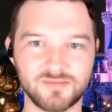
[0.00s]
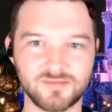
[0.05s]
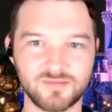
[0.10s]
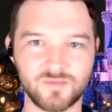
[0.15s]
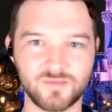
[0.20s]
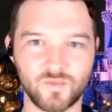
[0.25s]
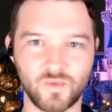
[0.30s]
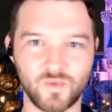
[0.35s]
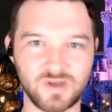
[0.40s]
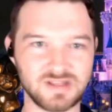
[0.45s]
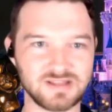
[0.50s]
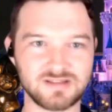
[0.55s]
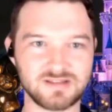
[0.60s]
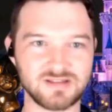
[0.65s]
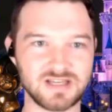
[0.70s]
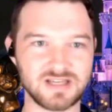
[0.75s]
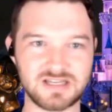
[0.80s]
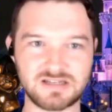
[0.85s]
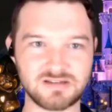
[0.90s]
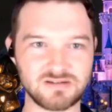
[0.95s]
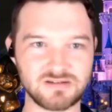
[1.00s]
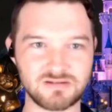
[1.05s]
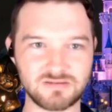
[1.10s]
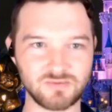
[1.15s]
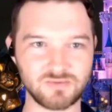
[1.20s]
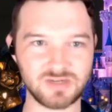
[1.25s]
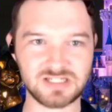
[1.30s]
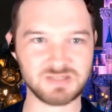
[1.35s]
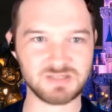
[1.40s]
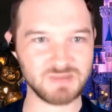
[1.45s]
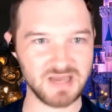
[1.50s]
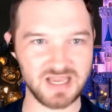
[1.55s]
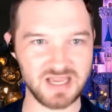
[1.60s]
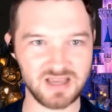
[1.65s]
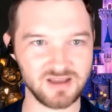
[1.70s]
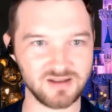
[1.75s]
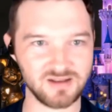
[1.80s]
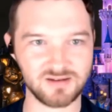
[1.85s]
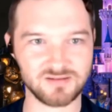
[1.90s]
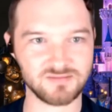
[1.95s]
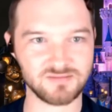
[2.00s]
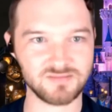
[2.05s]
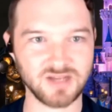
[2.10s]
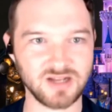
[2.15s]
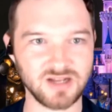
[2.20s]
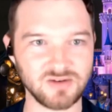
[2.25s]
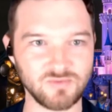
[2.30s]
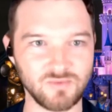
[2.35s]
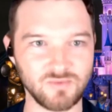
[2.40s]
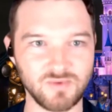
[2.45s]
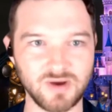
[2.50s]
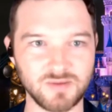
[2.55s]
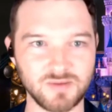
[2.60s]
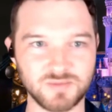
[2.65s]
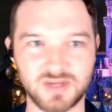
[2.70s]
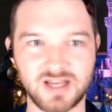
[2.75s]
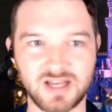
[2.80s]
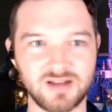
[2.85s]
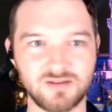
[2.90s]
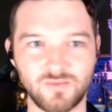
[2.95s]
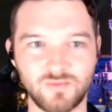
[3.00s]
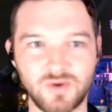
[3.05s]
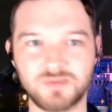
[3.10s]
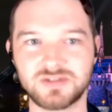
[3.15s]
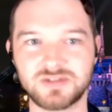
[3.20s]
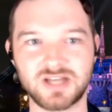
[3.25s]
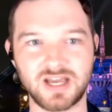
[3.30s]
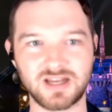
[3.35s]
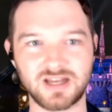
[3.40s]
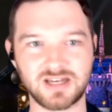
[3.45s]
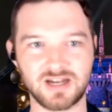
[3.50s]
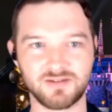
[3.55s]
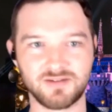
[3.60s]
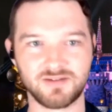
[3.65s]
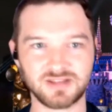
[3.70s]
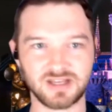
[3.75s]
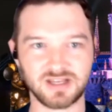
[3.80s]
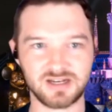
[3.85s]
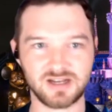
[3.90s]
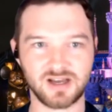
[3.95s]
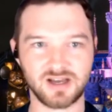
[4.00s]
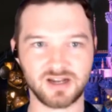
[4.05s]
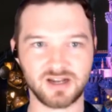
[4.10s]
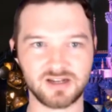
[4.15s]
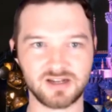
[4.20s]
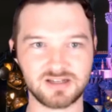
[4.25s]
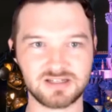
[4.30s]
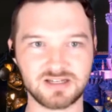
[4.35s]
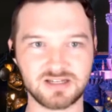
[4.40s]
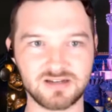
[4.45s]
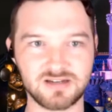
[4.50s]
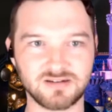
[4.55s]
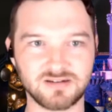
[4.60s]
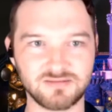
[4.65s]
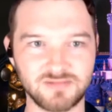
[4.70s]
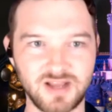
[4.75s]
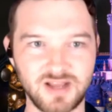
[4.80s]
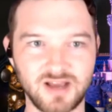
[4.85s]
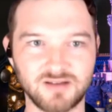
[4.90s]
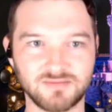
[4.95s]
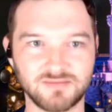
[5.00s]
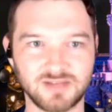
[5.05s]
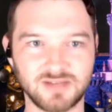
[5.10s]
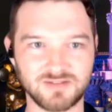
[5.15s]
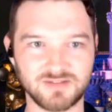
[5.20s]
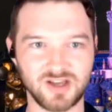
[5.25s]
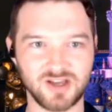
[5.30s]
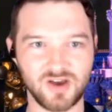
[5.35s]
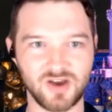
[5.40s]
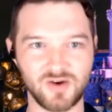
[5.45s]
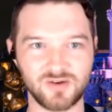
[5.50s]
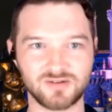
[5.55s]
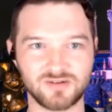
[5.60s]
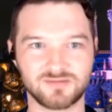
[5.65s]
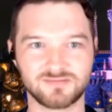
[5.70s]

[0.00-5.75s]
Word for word: with his resume and and website and everything to kind of just get yeah everything going